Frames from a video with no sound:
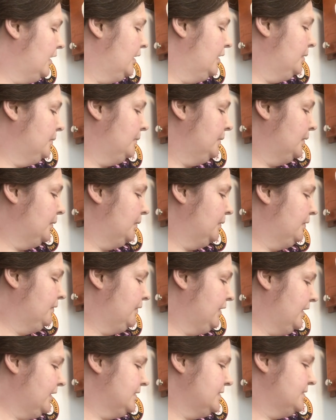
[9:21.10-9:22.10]
But we've got
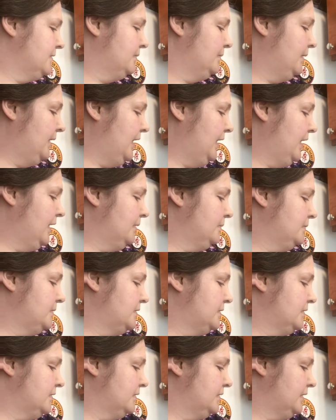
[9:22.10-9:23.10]
some
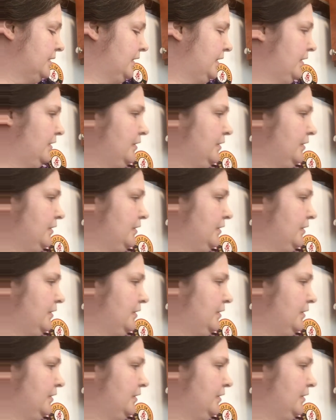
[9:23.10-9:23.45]
absolutely